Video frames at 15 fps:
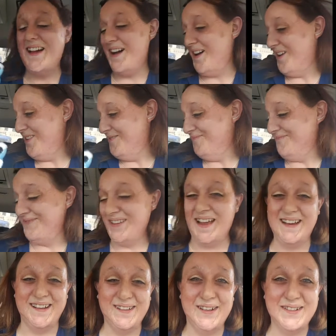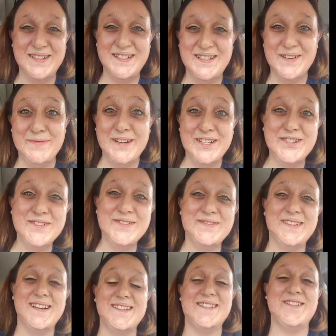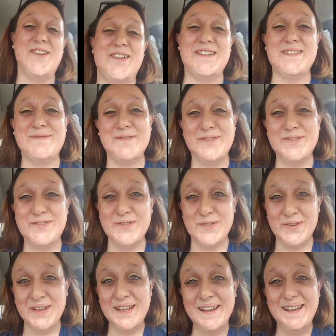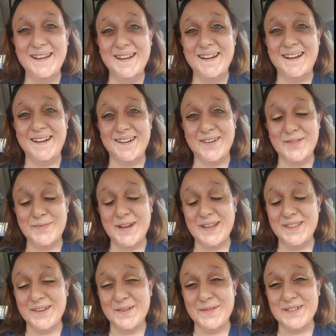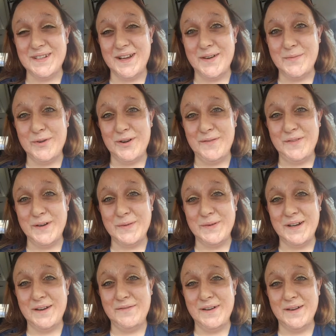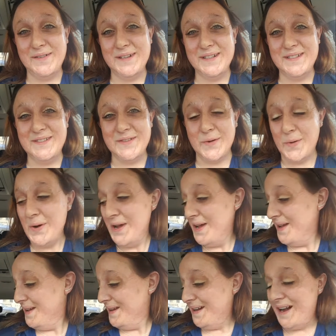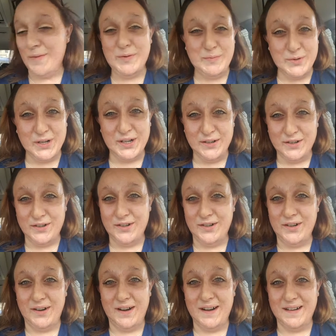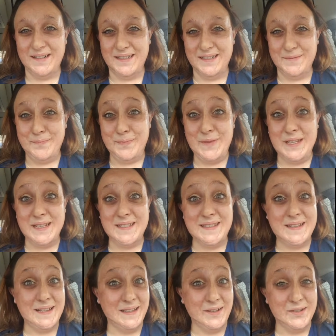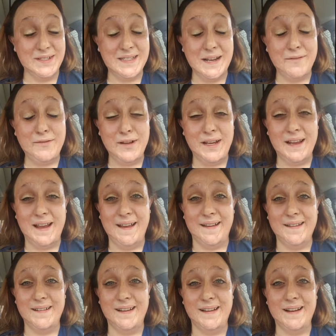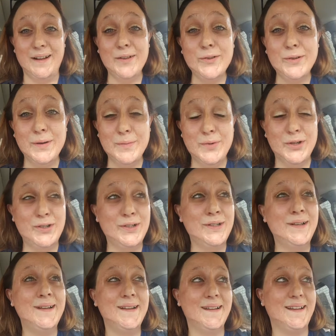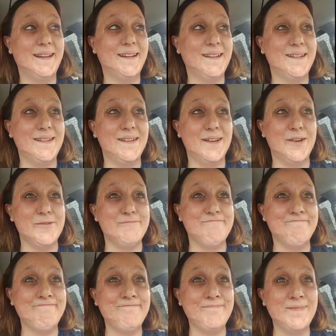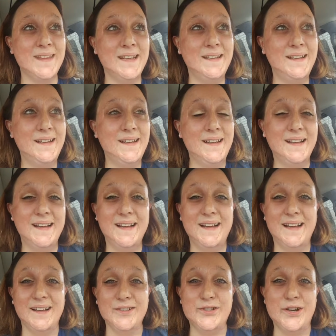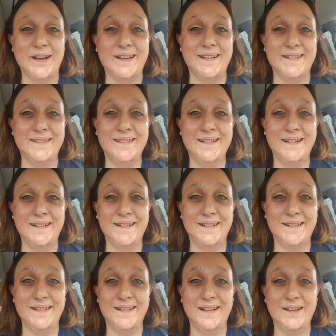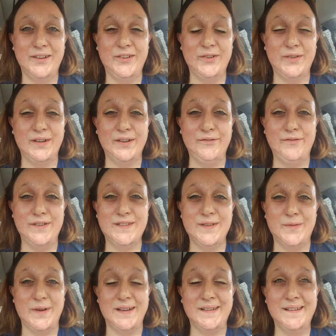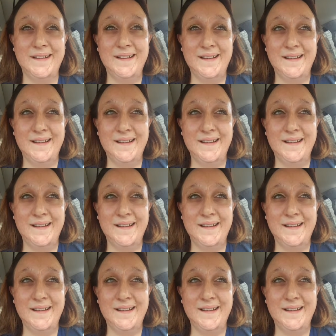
I collected Dalmatians when I was in the hospital, so I thought it was kind of perfect when I found it. So I'll be bringing her this little stuffy and a coloring book, and I'll check in and let you know how the visit went.